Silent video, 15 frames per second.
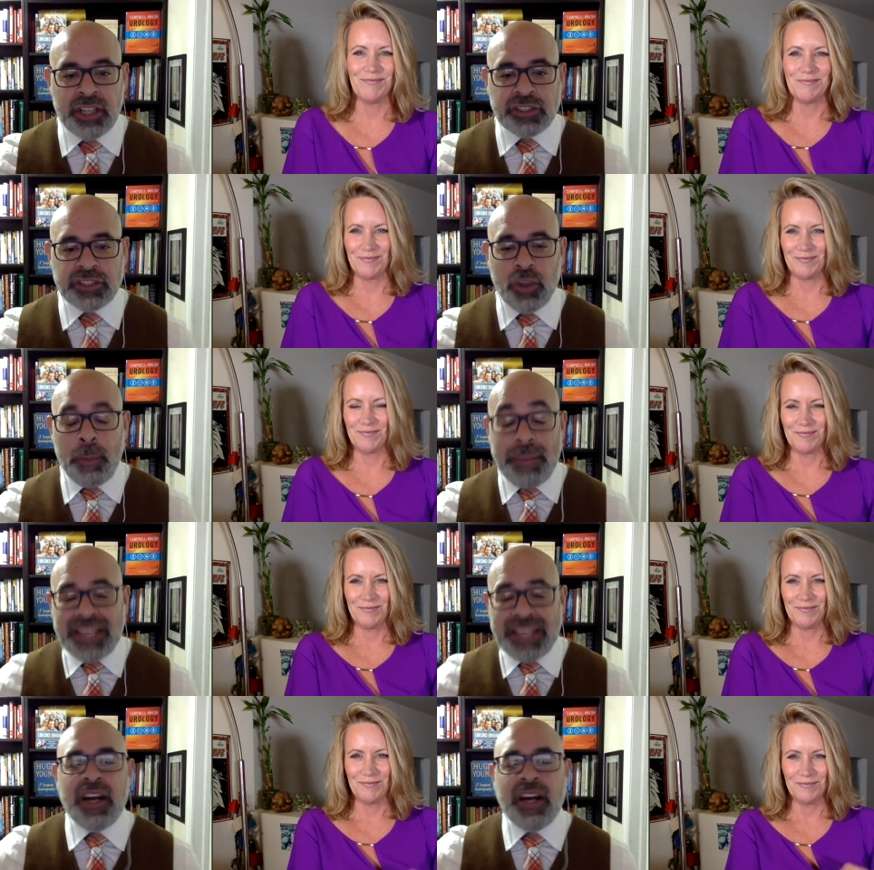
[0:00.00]
Speaker 1: So
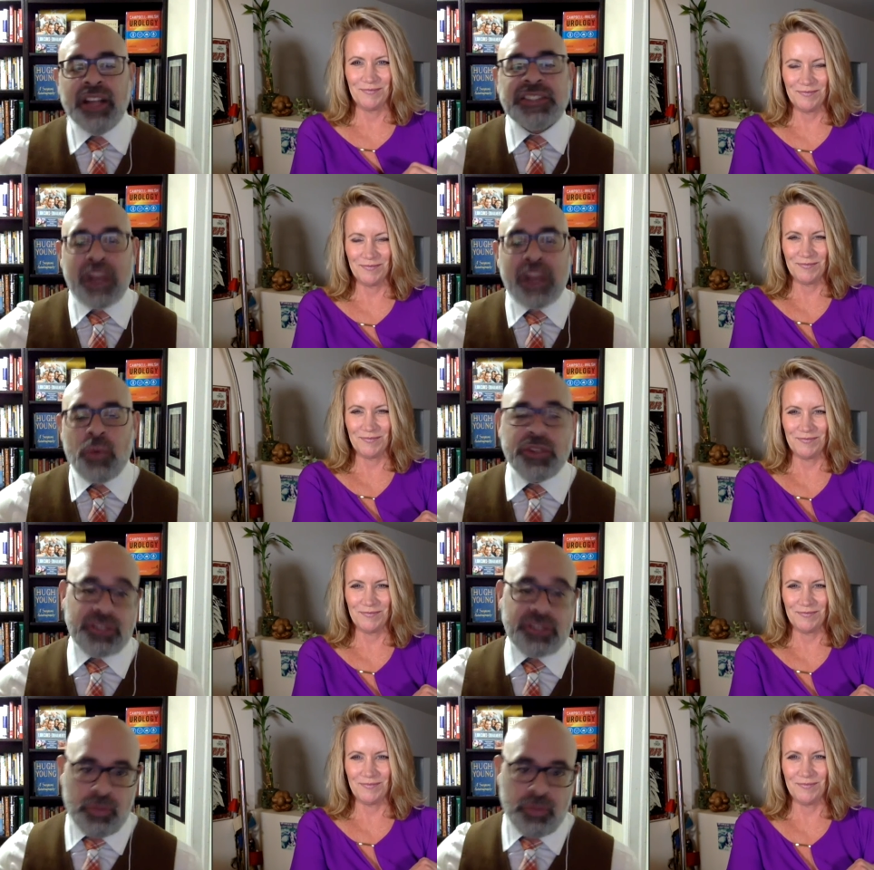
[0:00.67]
because I was
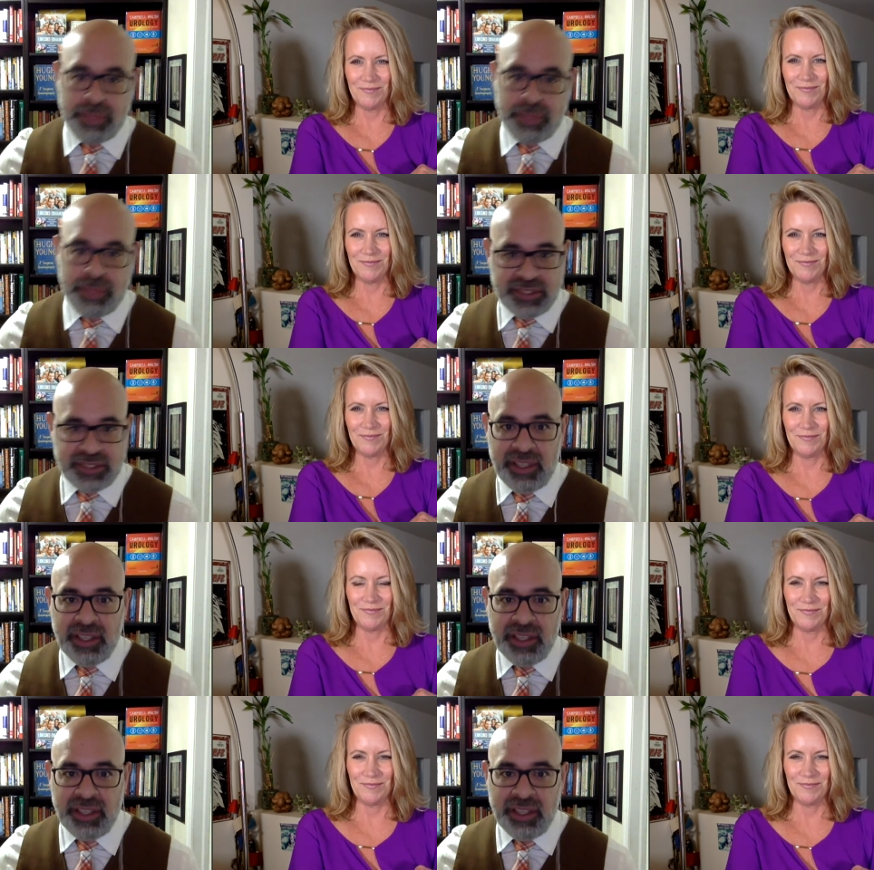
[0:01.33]
so busy,